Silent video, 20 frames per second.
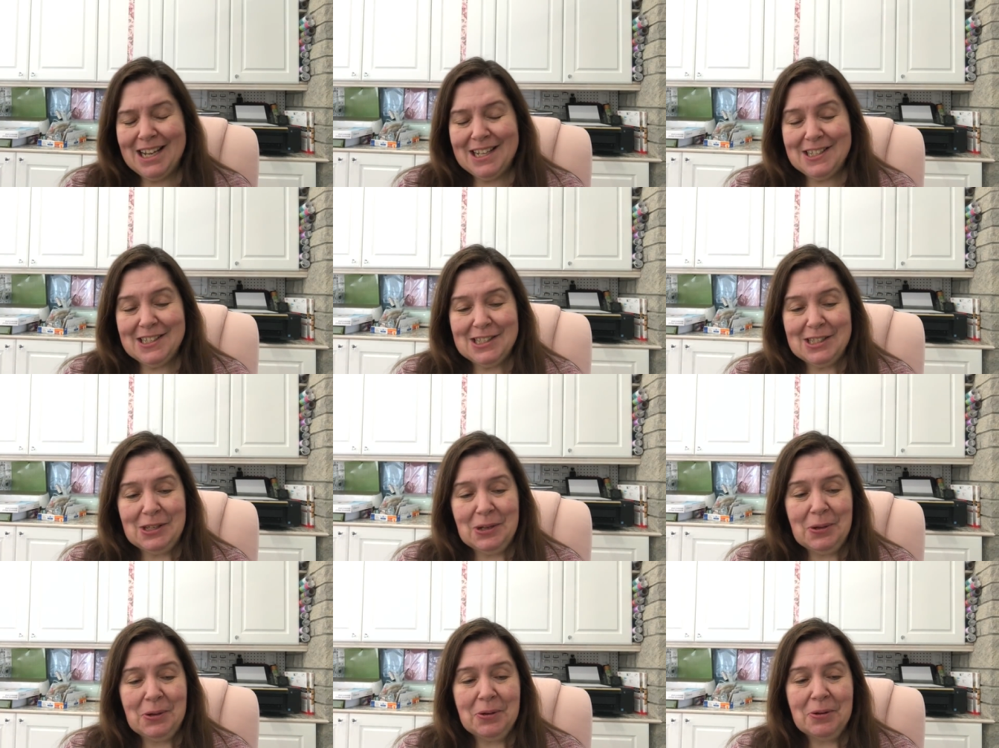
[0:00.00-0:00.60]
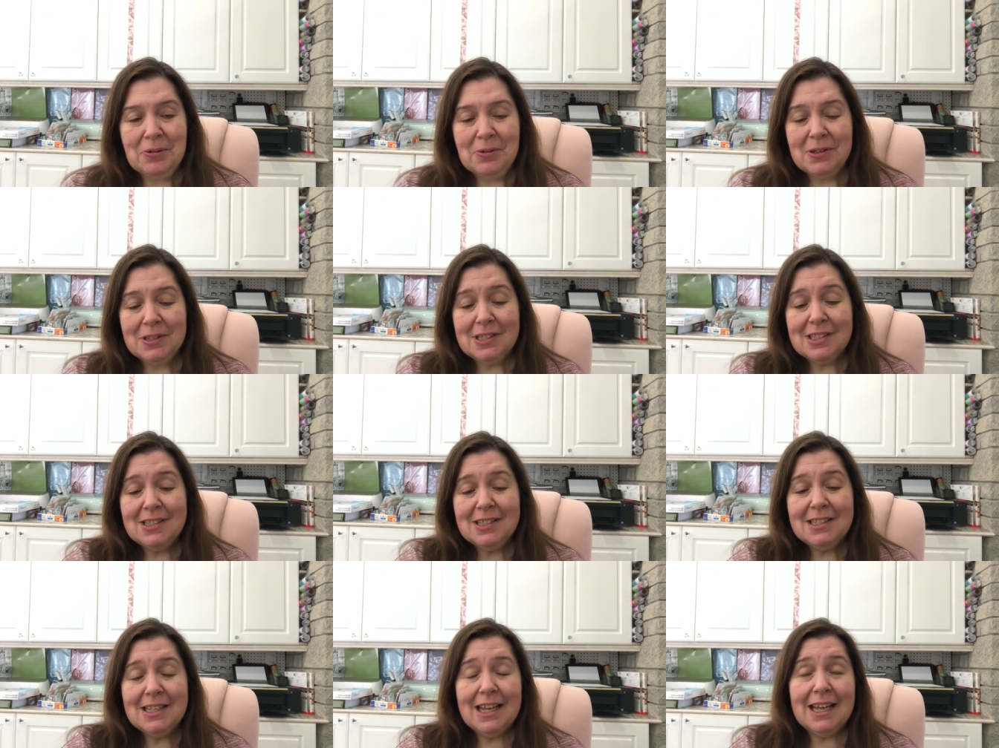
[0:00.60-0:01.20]
So
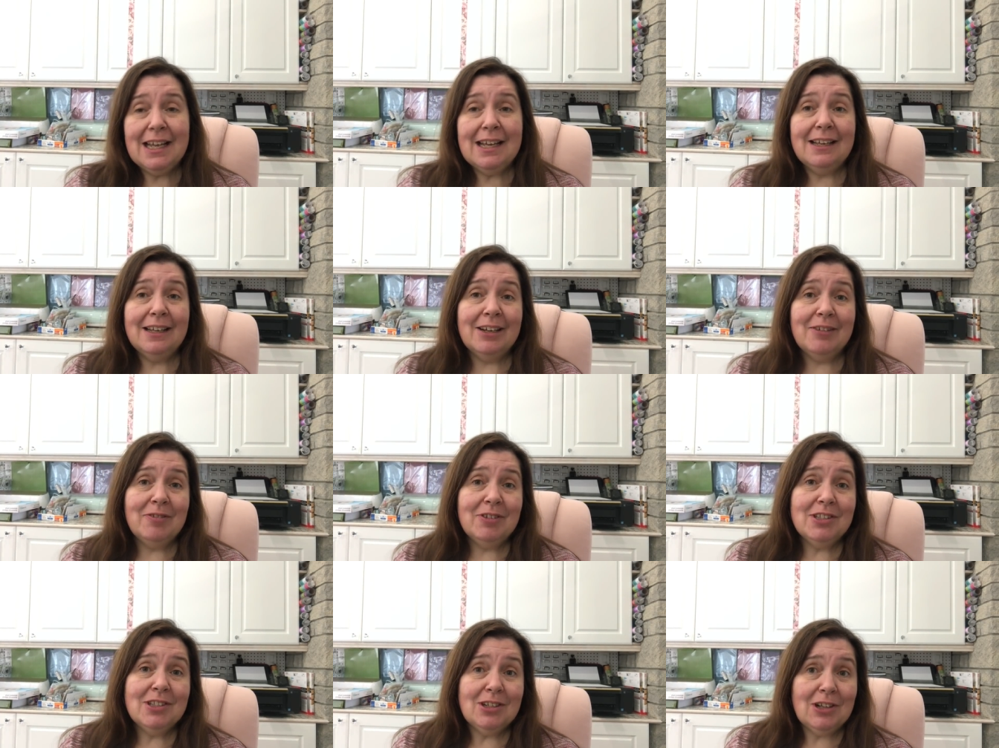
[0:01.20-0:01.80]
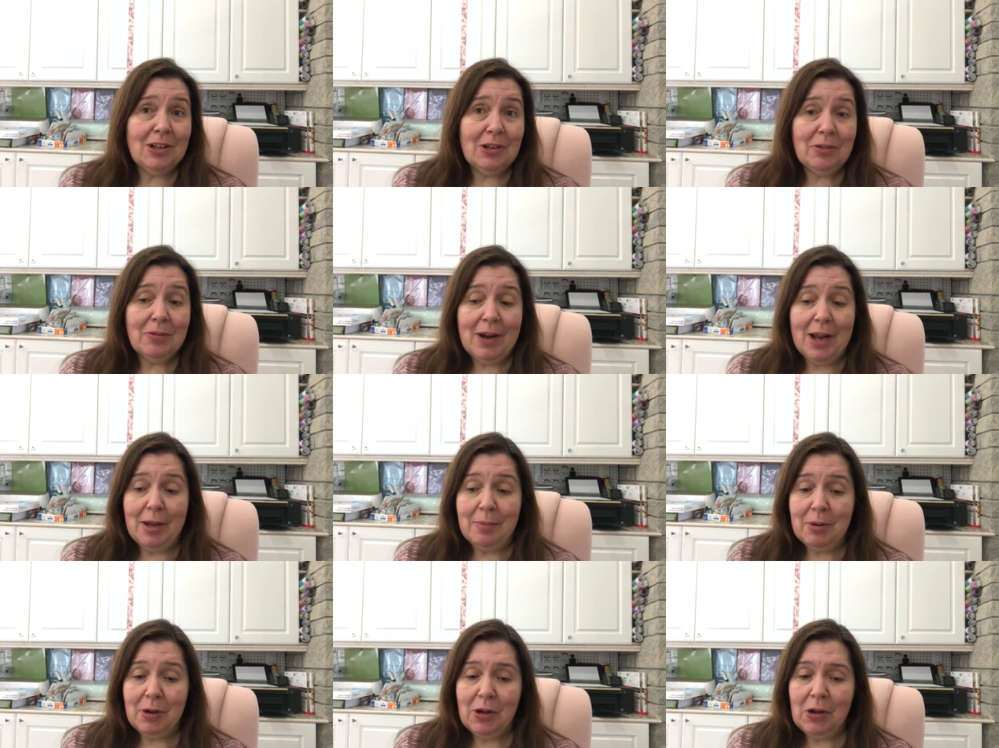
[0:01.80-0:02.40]
today I have a
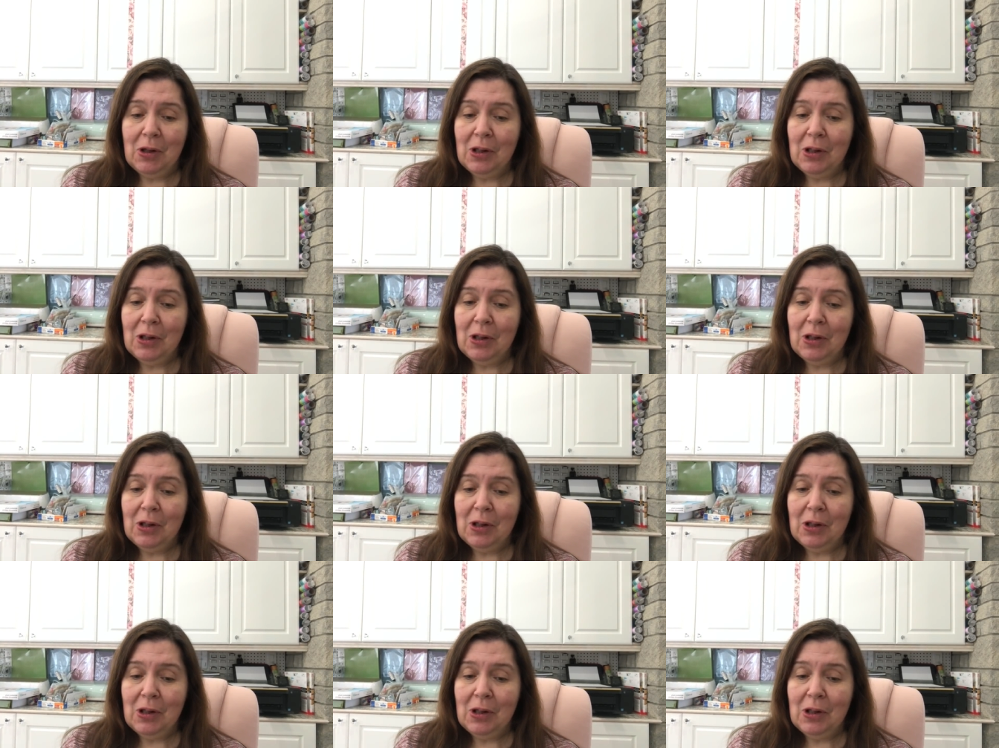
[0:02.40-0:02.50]
Dollarama